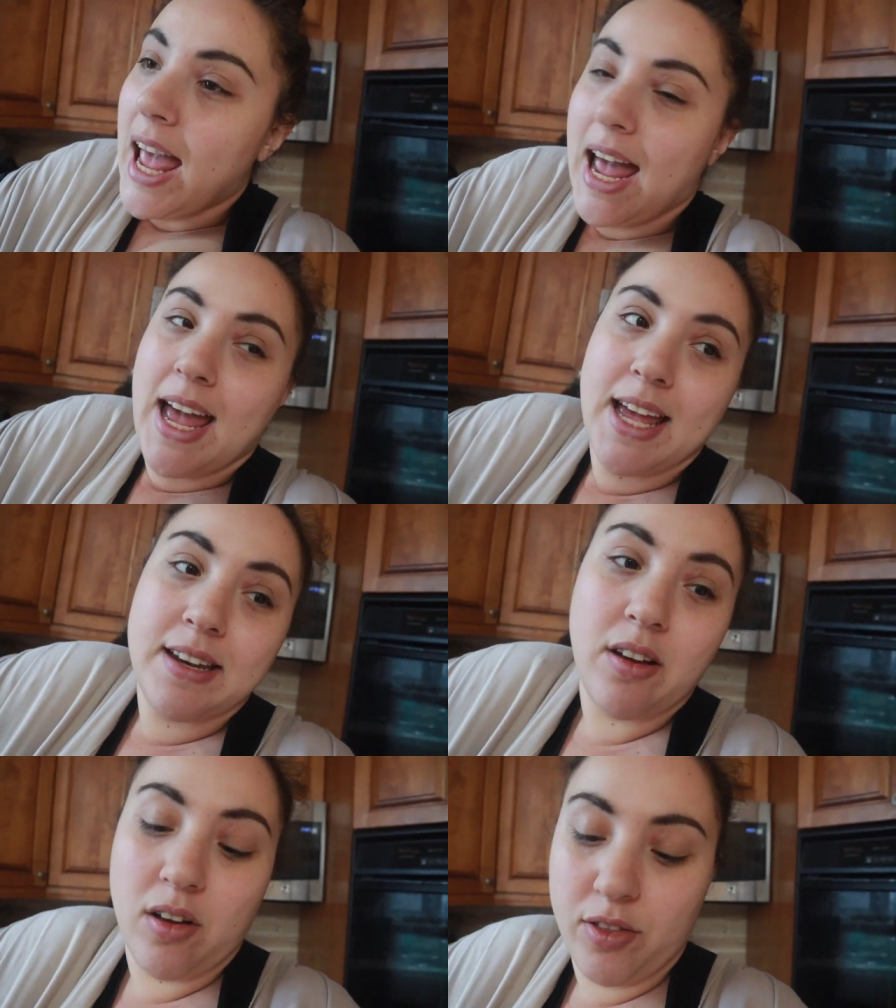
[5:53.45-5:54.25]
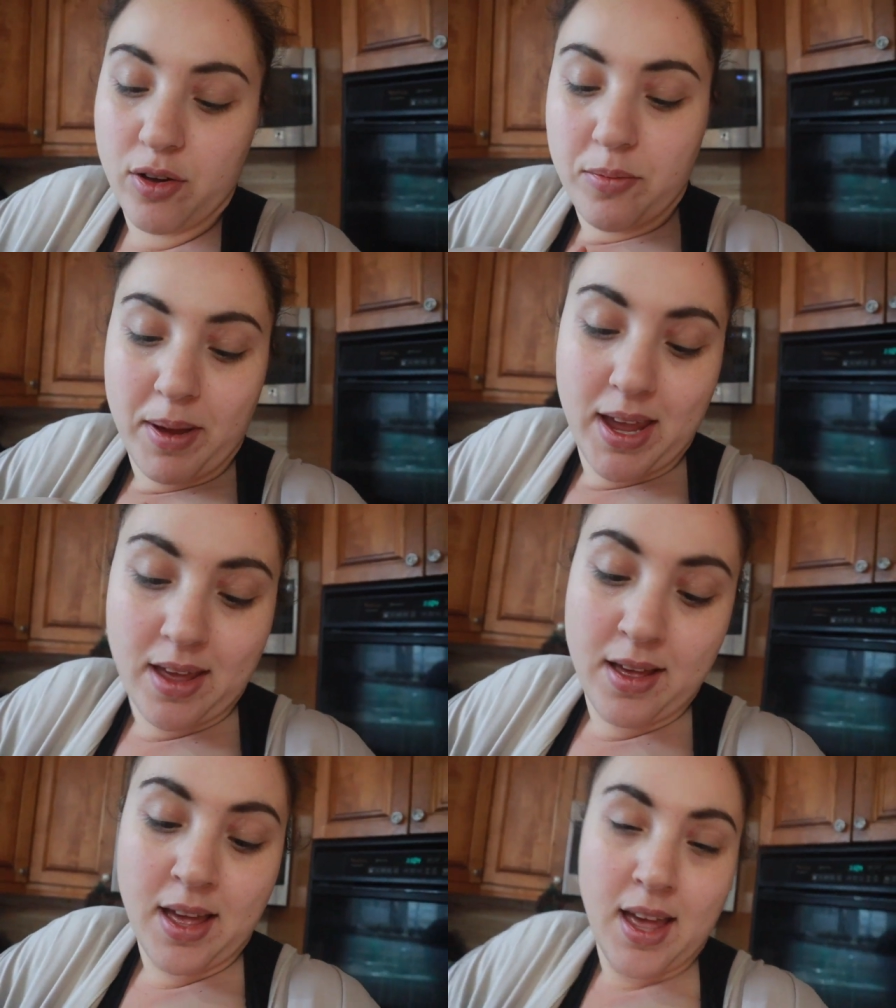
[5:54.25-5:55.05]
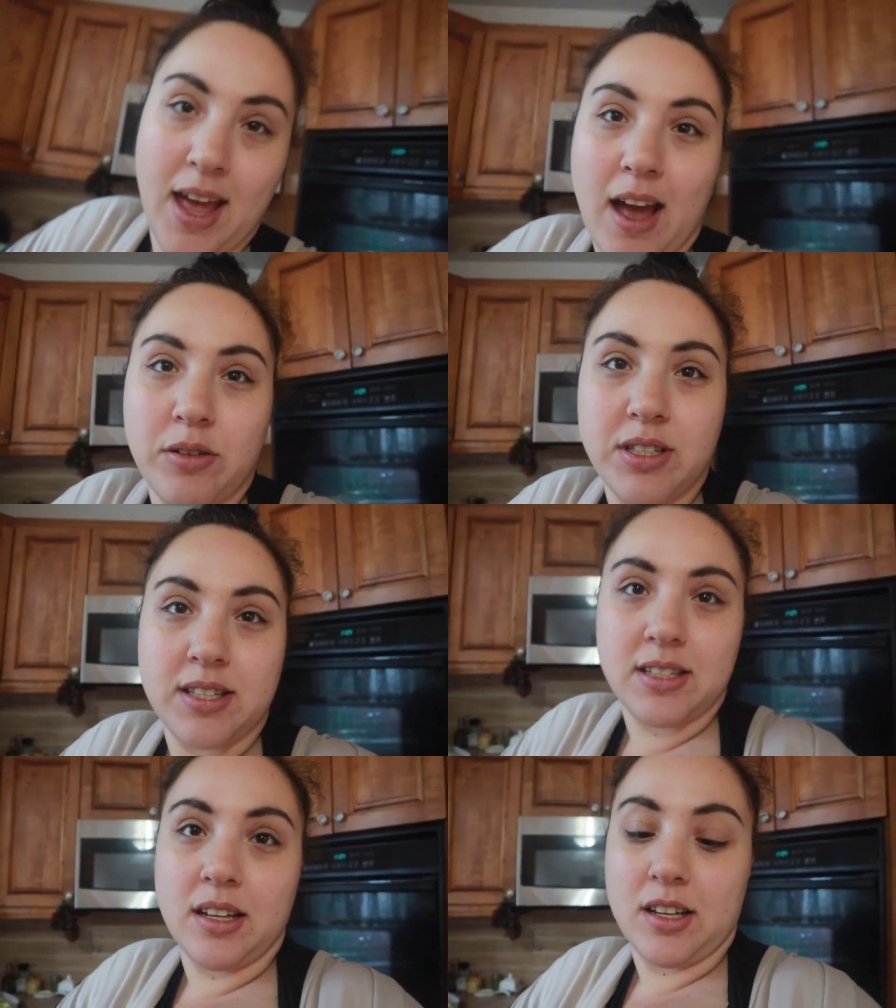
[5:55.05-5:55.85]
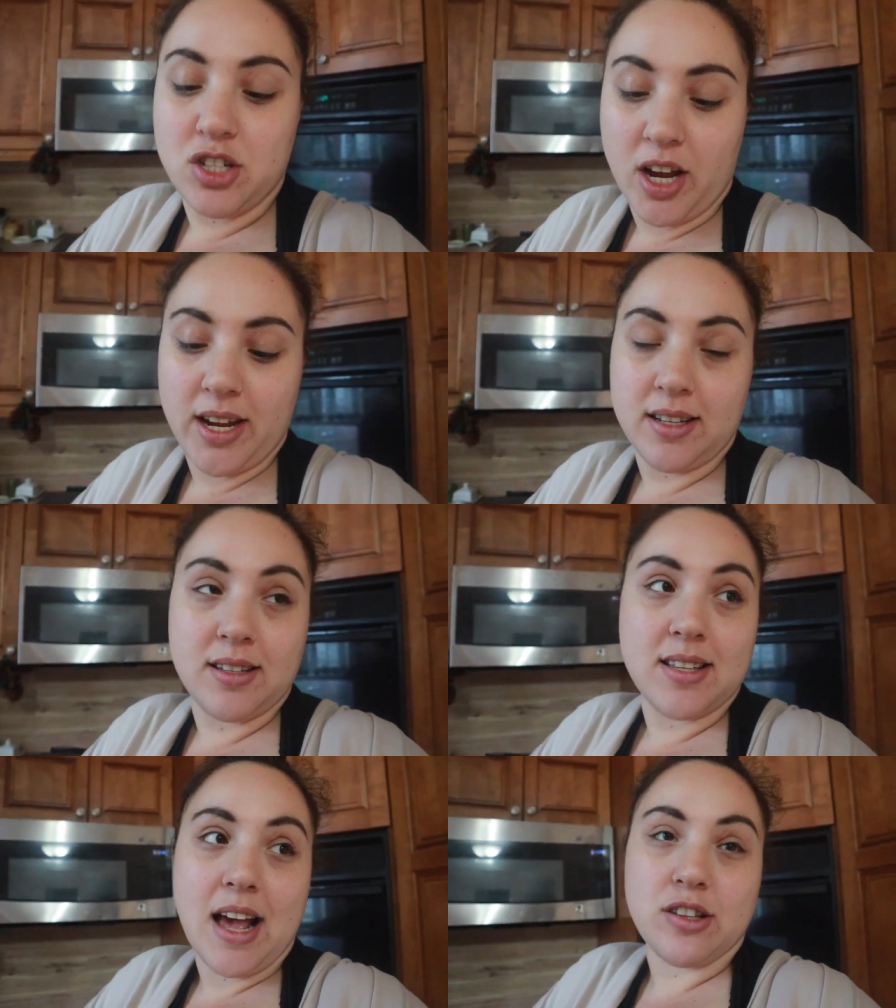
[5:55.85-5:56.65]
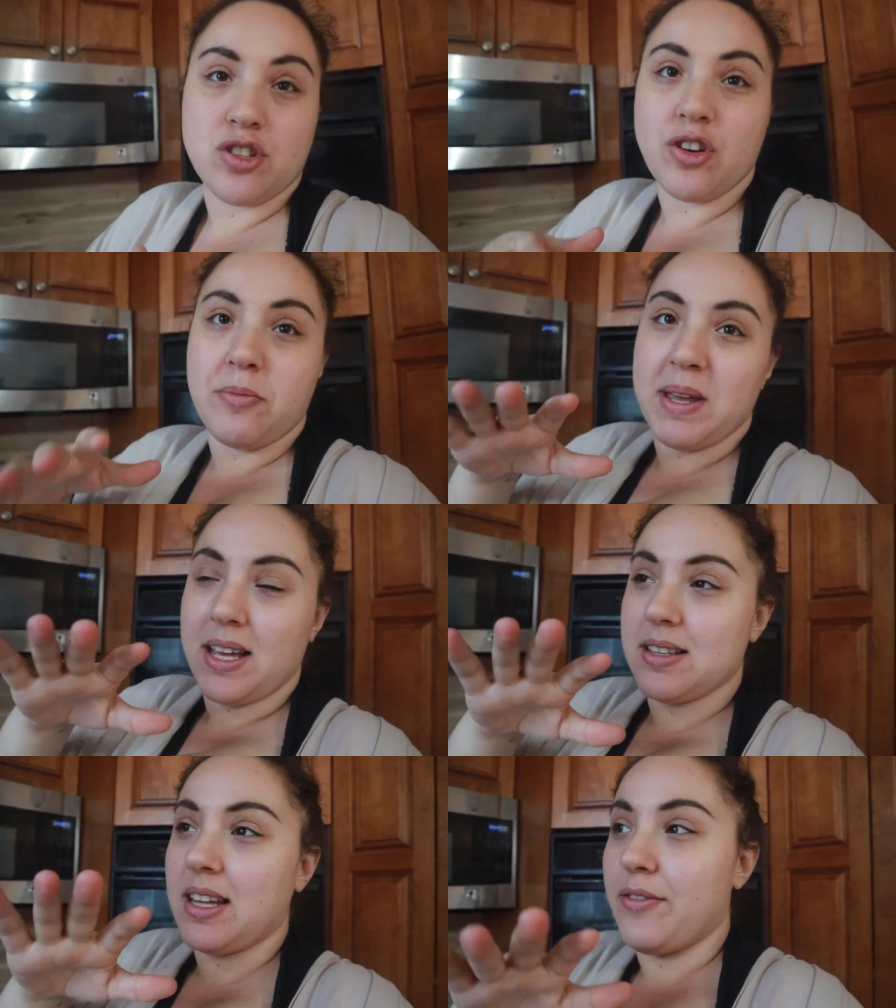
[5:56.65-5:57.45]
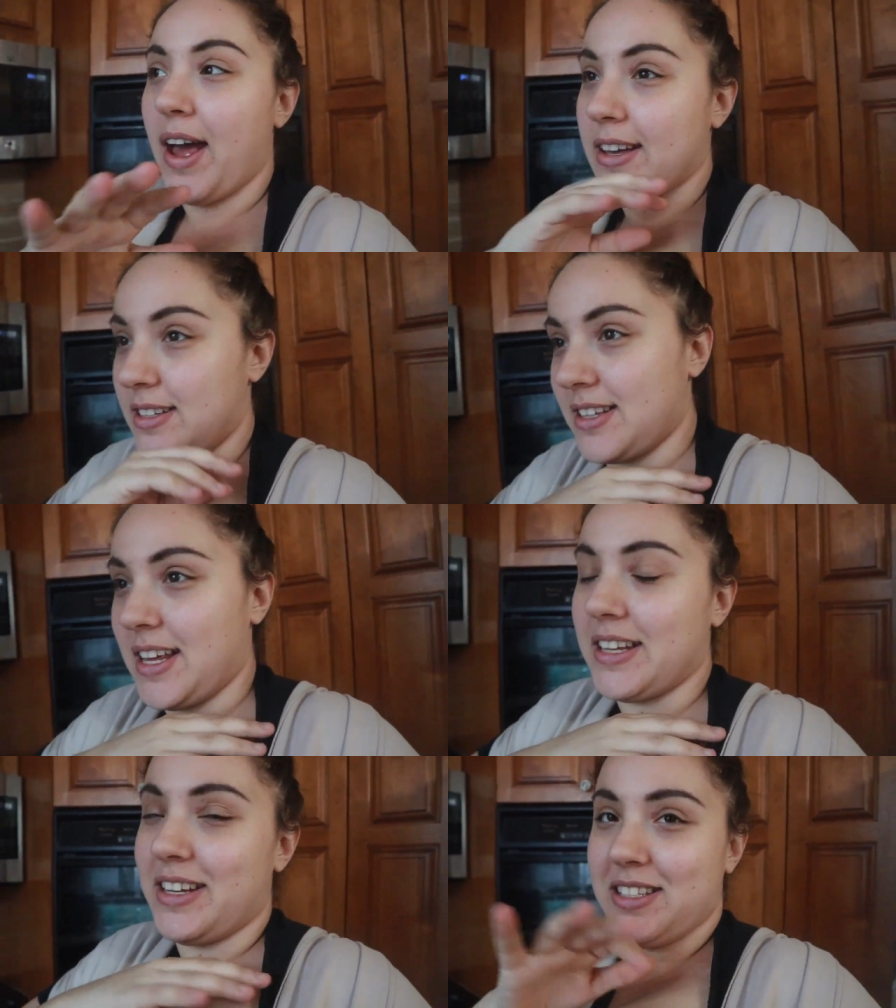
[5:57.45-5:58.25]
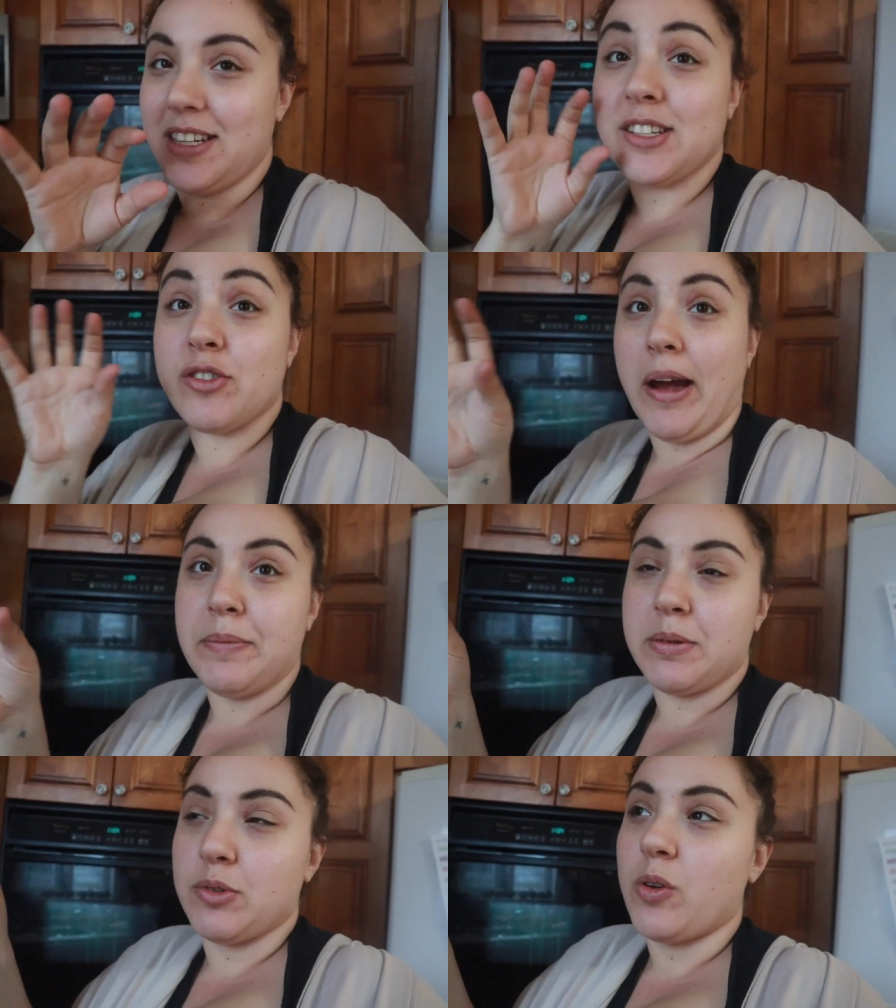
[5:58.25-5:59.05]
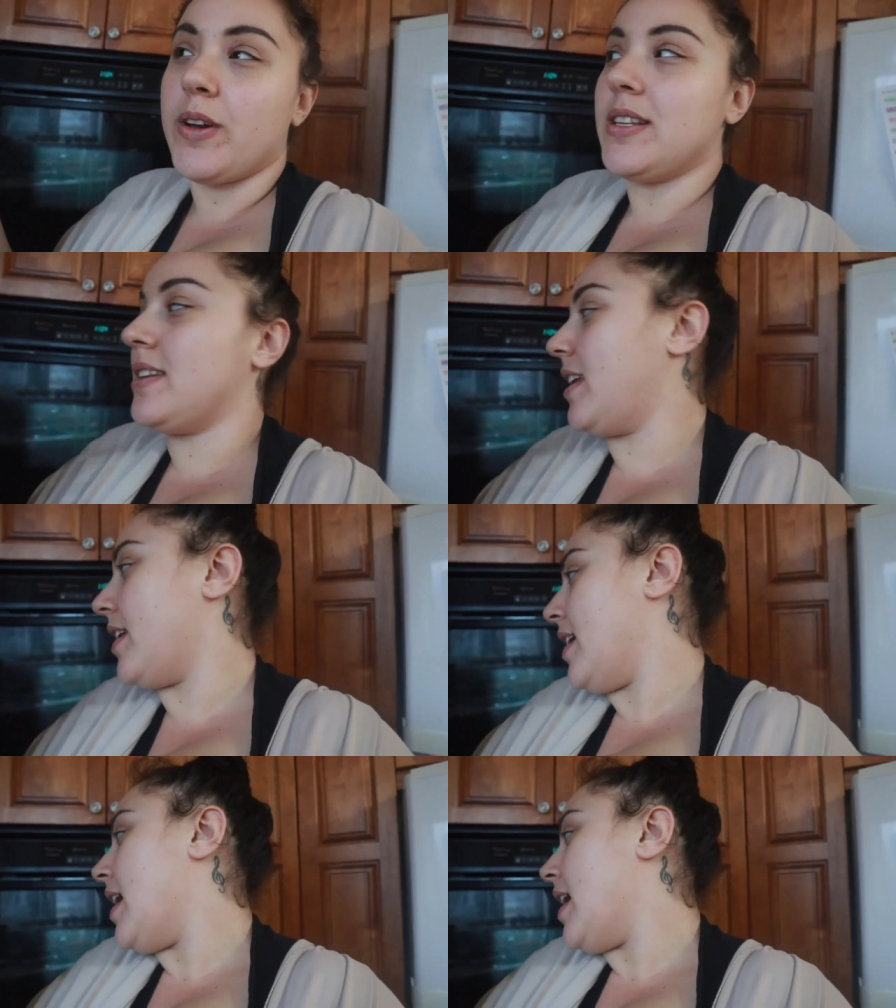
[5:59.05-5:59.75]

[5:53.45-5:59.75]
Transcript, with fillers: and although my house is still a giant disaster because Liv has the tendency to grab some toys and then